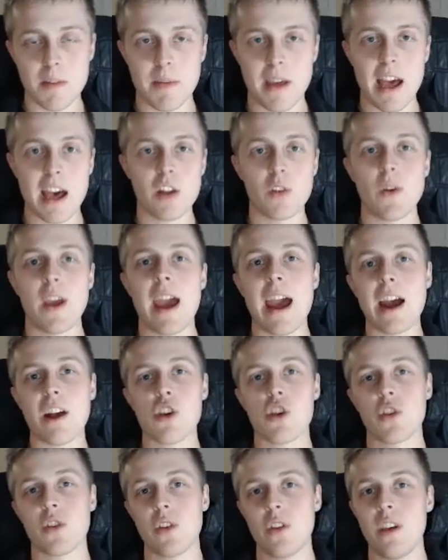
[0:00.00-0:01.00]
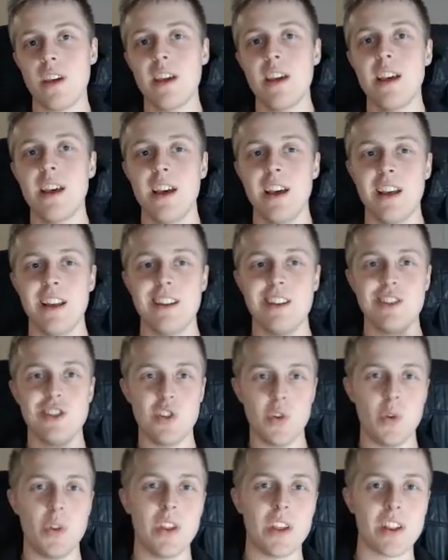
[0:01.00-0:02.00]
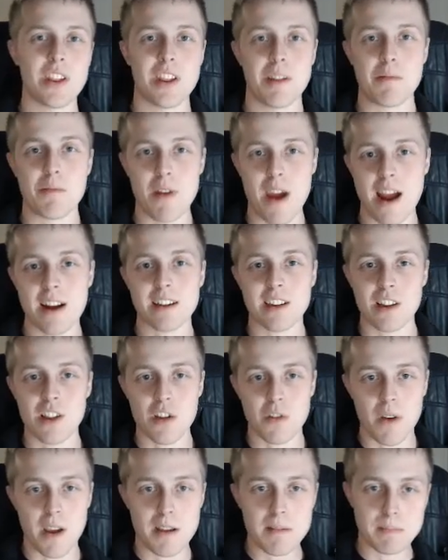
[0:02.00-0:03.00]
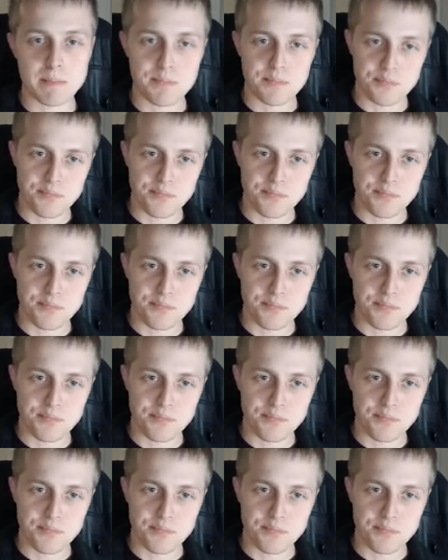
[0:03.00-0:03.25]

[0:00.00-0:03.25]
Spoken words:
but how do we actually do this in practice, right?